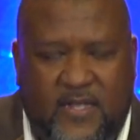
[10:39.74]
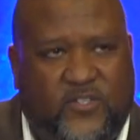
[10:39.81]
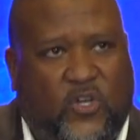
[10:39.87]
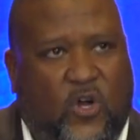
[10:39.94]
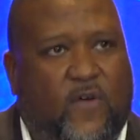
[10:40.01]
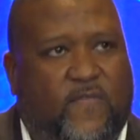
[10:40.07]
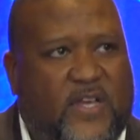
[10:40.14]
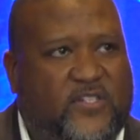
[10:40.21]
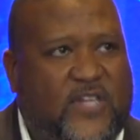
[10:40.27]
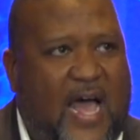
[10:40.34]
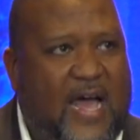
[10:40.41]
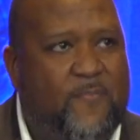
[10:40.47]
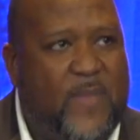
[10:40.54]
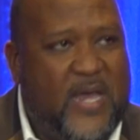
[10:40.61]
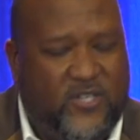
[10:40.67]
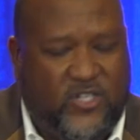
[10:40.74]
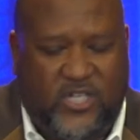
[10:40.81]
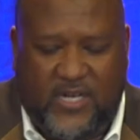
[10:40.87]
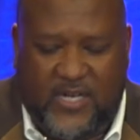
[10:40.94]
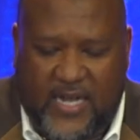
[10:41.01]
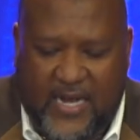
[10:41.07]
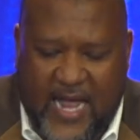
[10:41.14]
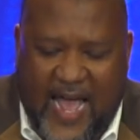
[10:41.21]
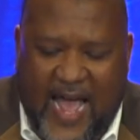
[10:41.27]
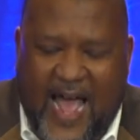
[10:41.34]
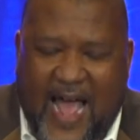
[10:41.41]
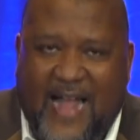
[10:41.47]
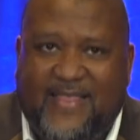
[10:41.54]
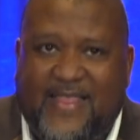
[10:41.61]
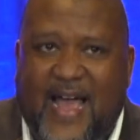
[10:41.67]
service, I mentioned it
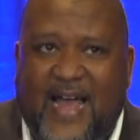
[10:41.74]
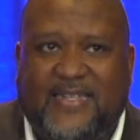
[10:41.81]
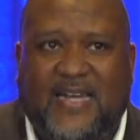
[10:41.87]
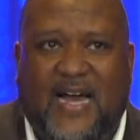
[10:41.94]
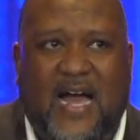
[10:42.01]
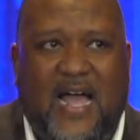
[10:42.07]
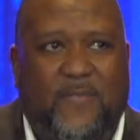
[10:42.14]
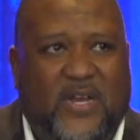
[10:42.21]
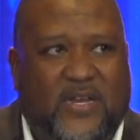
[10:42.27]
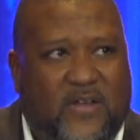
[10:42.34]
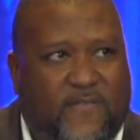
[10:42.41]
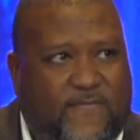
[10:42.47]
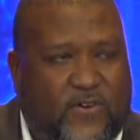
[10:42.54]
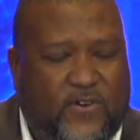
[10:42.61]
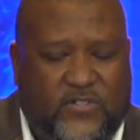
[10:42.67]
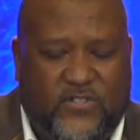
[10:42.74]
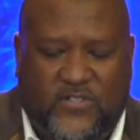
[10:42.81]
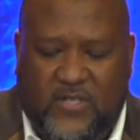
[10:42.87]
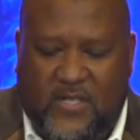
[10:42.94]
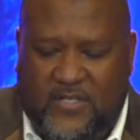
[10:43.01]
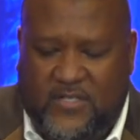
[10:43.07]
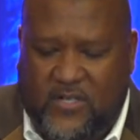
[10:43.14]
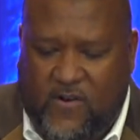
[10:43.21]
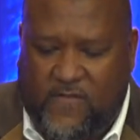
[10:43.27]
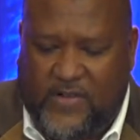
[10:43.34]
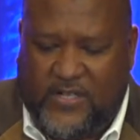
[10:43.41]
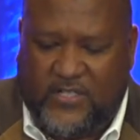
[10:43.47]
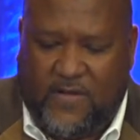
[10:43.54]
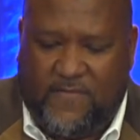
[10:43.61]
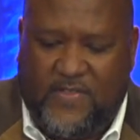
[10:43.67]
at that time and in the first
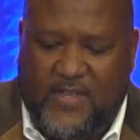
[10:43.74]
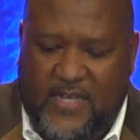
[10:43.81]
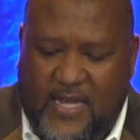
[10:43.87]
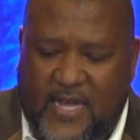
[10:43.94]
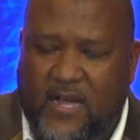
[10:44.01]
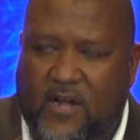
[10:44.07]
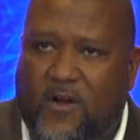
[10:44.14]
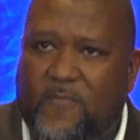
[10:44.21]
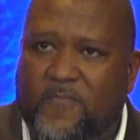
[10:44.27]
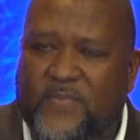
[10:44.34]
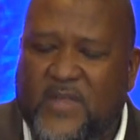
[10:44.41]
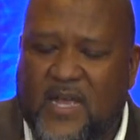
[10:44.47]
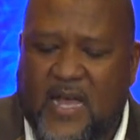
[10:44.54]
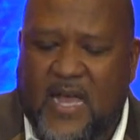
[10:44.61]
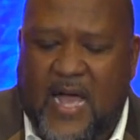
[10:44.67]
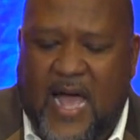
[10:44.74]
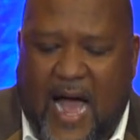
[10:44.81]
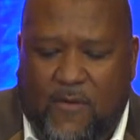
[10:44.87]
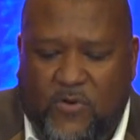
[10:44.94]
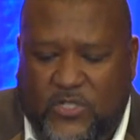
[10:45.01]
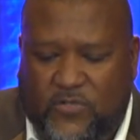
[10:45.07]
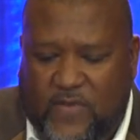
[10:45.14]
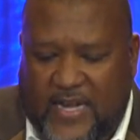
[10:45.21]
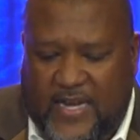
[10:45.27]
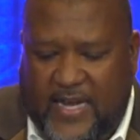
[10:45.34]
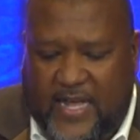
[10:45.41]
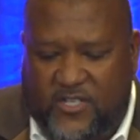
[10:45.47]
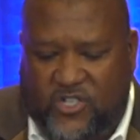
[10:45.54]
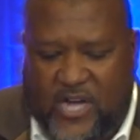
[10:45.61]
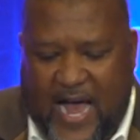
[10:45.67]
service of the year. I was
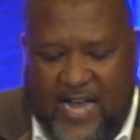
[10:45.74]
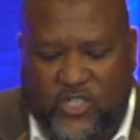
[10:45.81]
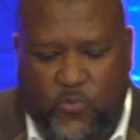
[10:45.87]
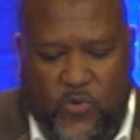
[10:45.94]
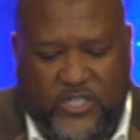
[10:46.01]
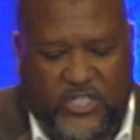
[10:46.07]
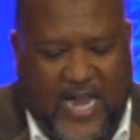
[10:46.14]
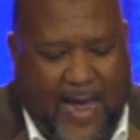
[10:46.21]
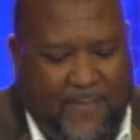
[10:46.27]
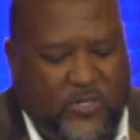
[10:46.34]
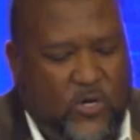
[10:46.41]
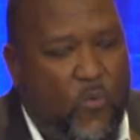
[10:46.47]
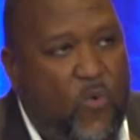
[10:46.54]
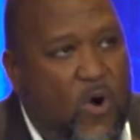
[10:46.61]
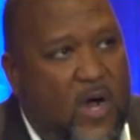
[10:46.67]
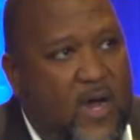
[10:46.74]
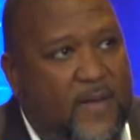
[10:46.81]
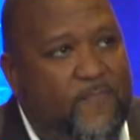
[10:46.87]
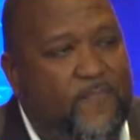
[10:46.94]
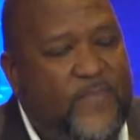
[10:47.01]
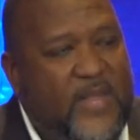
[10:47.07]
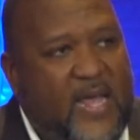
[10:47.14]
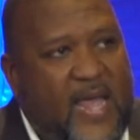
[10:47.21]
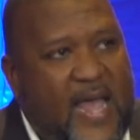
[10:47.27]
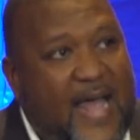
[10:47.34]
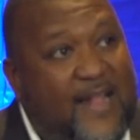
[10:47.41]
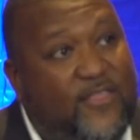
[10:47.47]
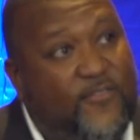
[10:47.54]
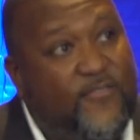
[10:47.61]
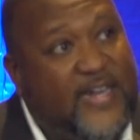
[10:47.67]
reading in Joshua chapter 1.
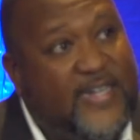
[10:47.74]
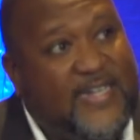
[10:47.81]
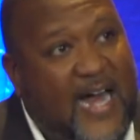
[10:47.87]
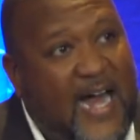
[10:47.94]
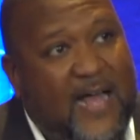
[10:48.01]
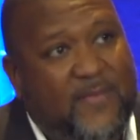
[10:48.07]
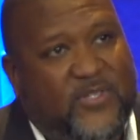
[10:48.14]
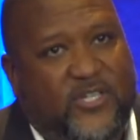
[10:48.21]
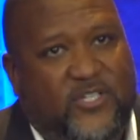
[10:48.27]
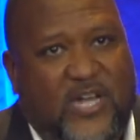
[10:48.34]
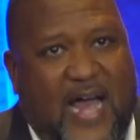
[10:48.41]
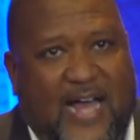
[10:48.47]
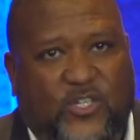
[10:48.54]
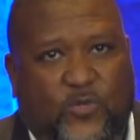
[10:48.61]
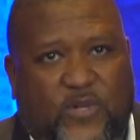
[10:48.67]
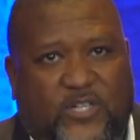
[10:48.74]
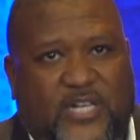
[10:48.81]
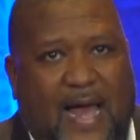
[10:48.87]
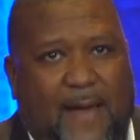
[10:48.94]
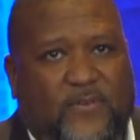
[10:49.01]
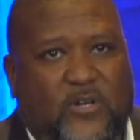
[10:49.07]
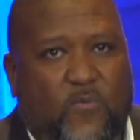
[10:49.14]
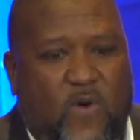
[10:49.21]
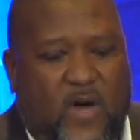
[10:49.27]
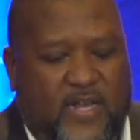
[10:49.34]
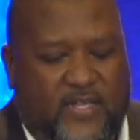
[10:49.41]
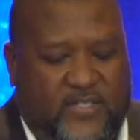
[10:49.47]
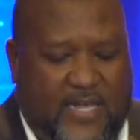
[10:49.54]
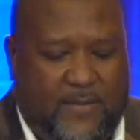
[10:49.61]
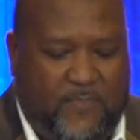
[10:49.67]
And three times in Joshua chapter 1,
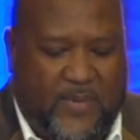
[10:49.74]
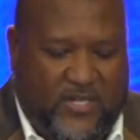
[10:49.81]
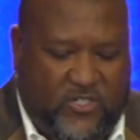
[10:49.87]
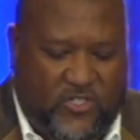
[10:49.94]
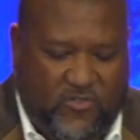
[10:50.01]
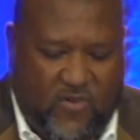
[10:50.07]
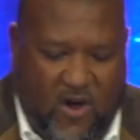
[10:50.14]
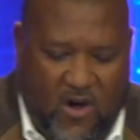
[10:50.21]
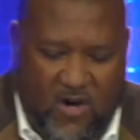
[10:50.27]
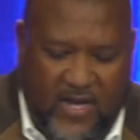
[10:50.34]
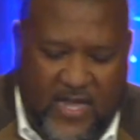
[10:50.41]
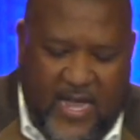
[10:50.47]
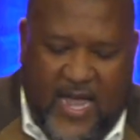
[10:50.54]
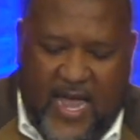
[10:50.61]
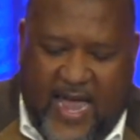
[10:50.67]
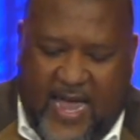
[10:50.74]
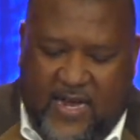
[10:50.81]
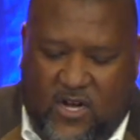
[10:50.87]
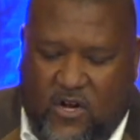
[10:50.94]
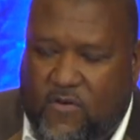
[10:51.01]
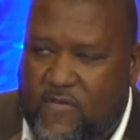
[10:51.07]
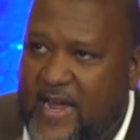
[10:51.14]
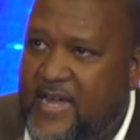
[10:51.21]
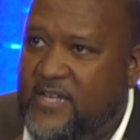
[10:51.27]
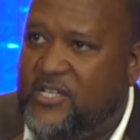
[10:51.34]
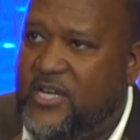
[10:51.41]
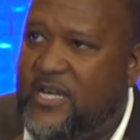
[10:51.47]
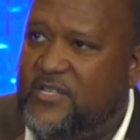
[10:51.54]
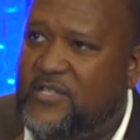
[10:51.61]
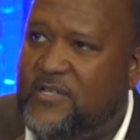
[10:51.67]
it said, be strong and
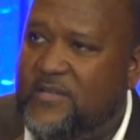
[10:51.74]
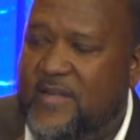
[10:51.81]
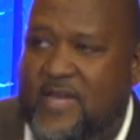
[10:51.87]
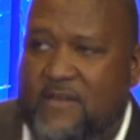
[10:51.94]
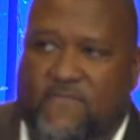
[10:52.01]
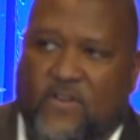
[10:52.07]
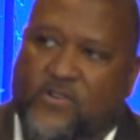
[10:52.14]
courageous. In